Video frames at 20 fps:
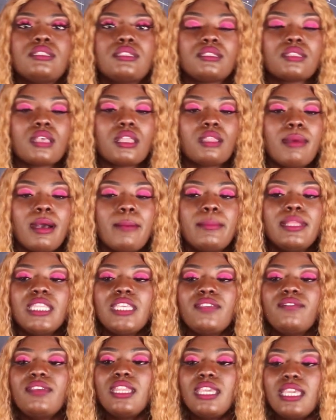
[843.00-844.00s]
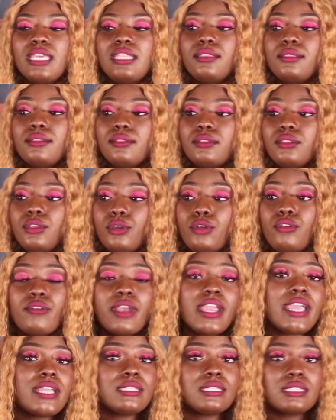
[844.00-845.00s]
It's all about believing in the
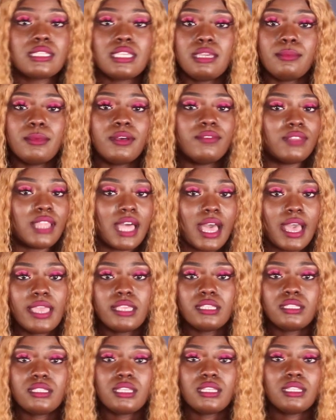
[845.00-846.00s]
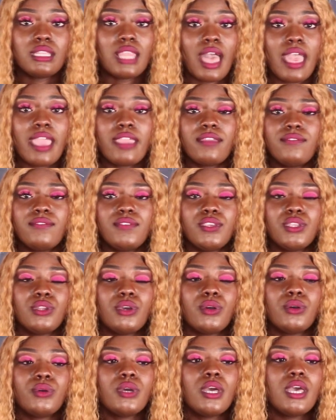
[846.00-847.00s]
grand scheme of lies in life, you
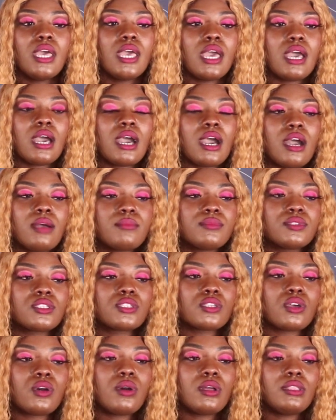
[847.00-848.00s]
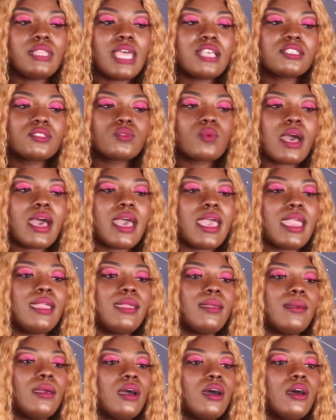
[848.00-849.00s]
know. So that's
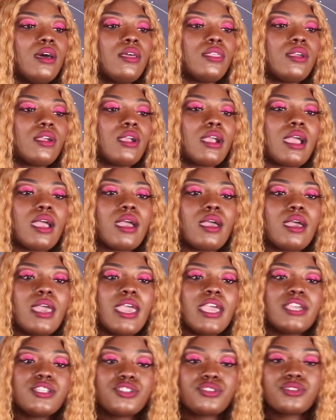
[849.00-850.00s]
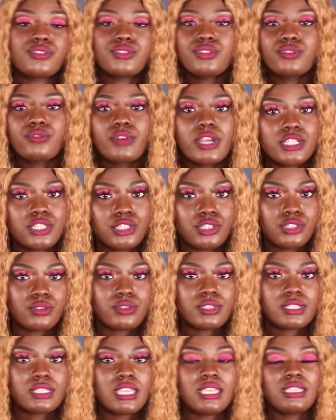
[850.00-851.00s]
why other
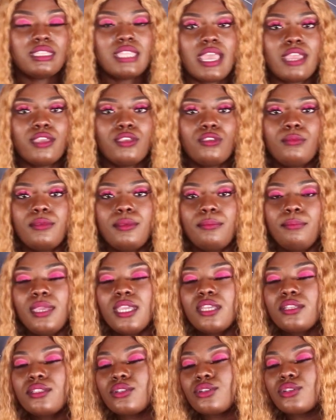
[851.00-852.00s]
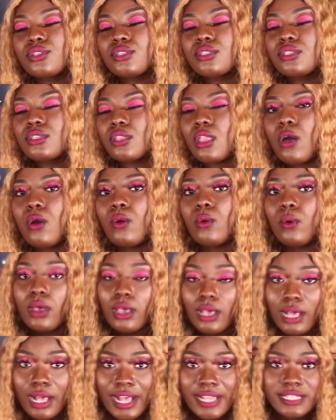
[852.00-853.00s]
extraterrestrials think that human beings are slow
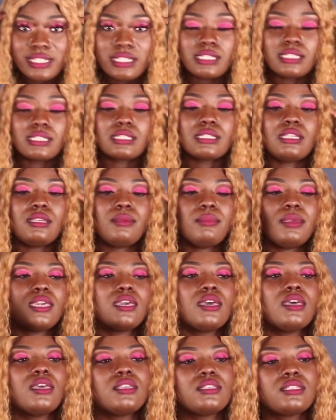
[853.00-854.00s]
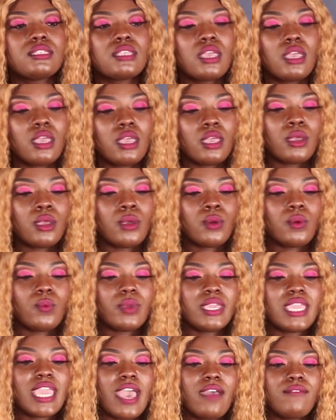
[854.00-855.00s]
consciously, because
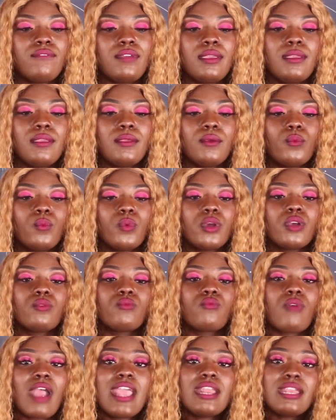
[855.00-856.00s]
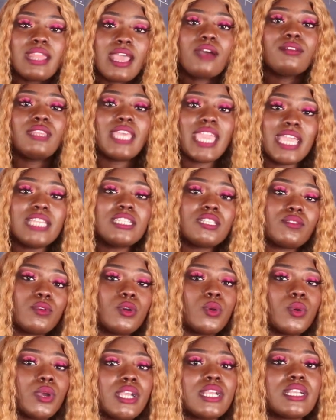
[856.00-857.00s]
we're right now, the Age of
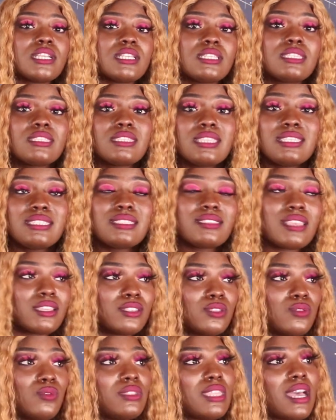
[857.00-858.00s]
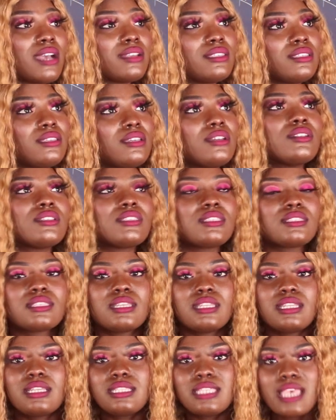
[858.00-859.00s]
Aquarius, this next 2,000 years is
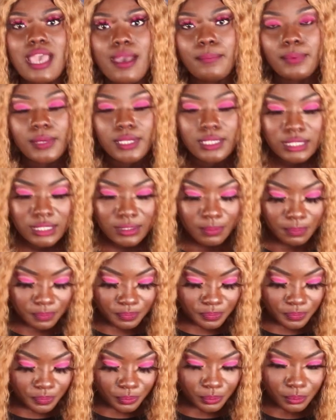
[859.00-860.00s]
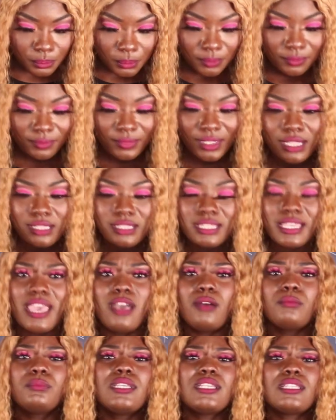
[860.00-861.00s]
going to tap us to
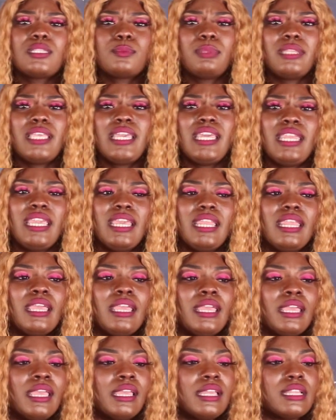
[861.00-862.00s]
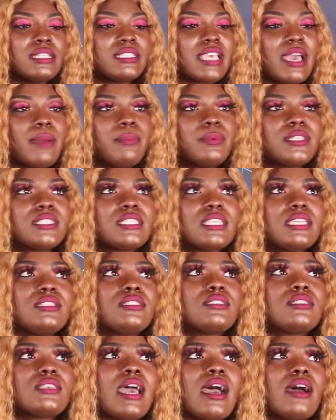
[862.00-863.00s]
help this planet tap us
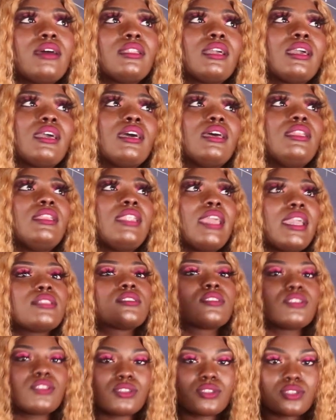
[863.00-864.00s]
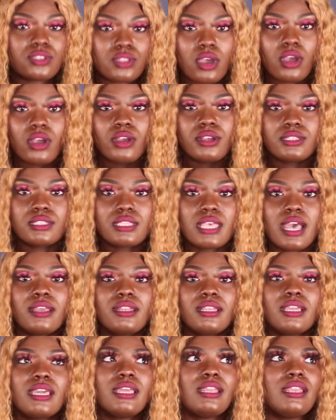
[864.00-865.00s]
into how to connect to the stars, how
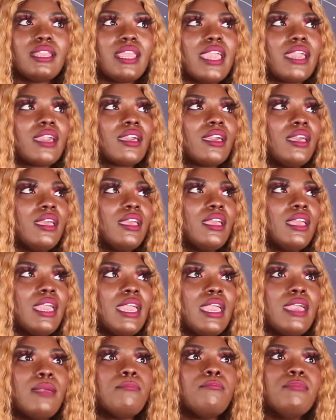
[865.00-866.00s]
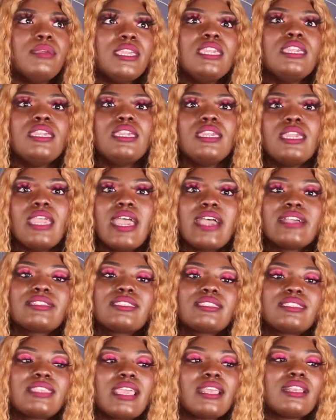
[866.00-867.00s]
to connect and be
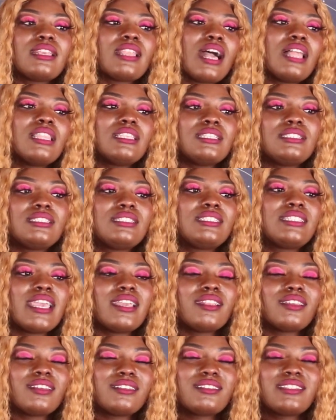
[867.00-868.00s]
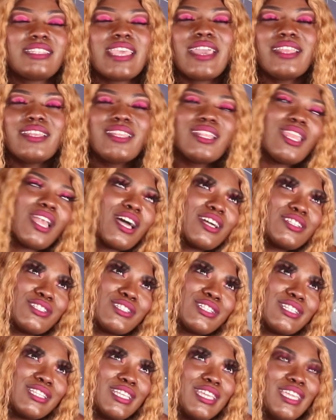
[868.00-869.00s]
as
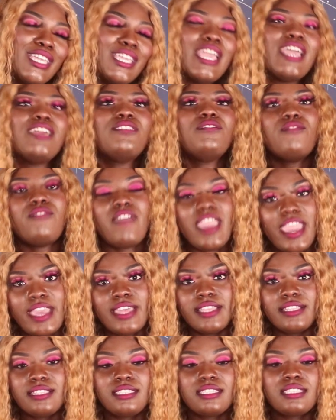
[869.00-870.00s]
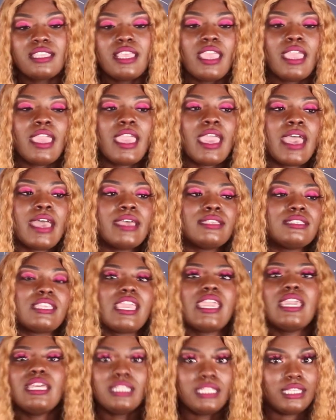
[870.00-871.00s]
technologically advanced as
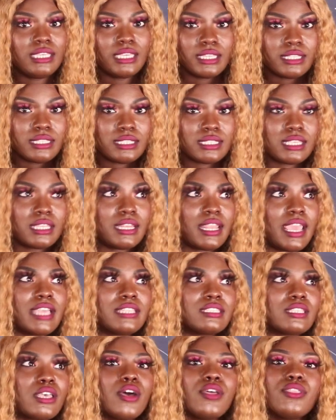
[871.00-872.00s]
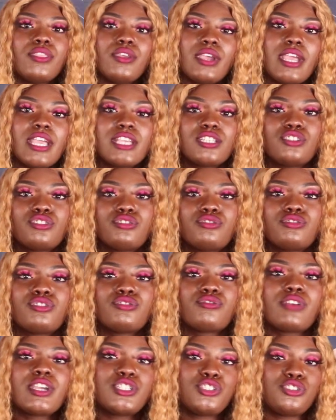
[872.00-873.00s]
aliens and as other
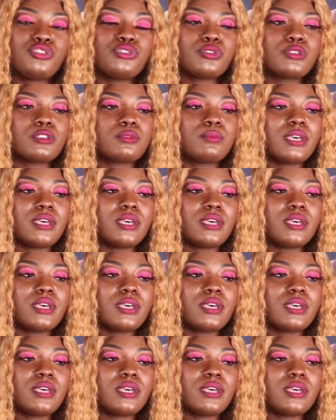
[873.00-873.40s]
extraterrestrials.